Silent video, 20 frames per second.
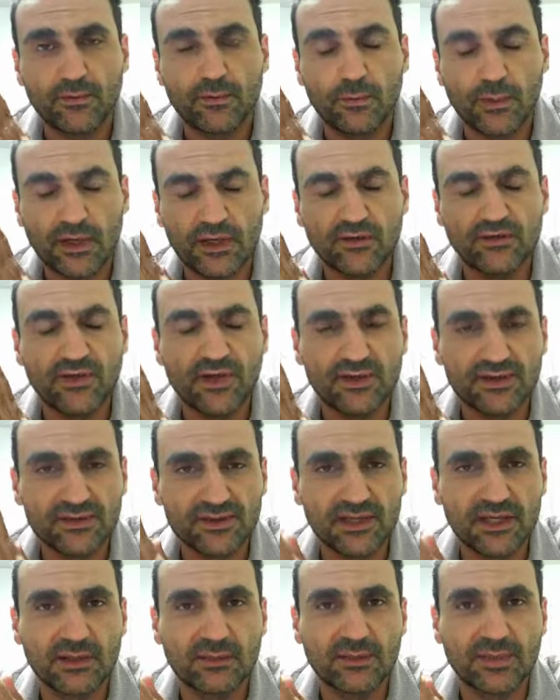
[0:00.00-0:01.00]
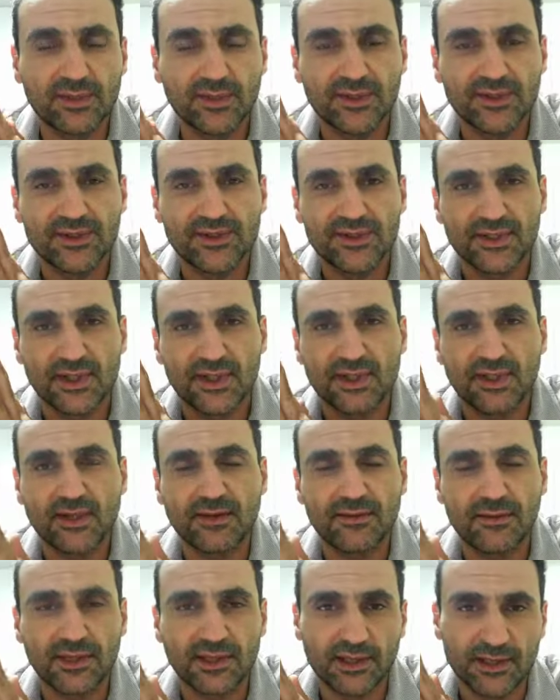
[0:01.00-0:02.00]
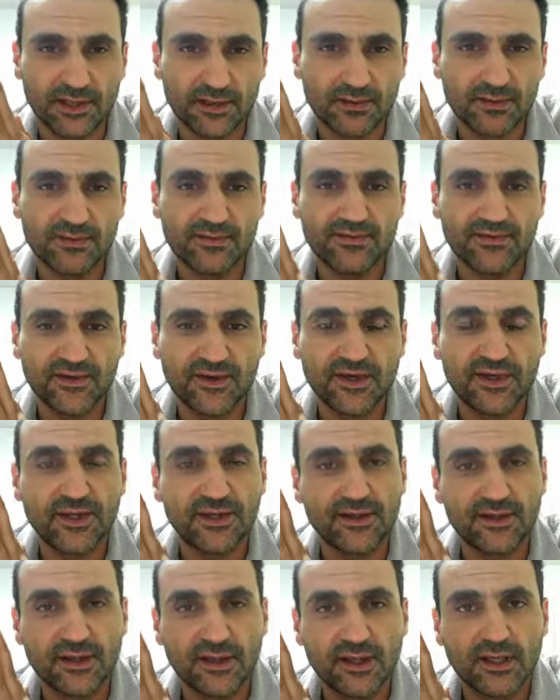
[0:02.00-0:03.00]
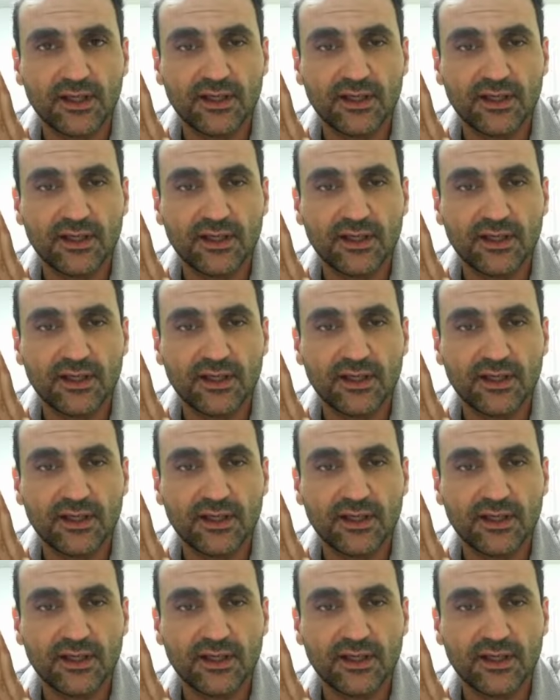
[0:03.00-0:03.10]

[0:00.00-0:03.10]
one of those 10 points, and I think you will find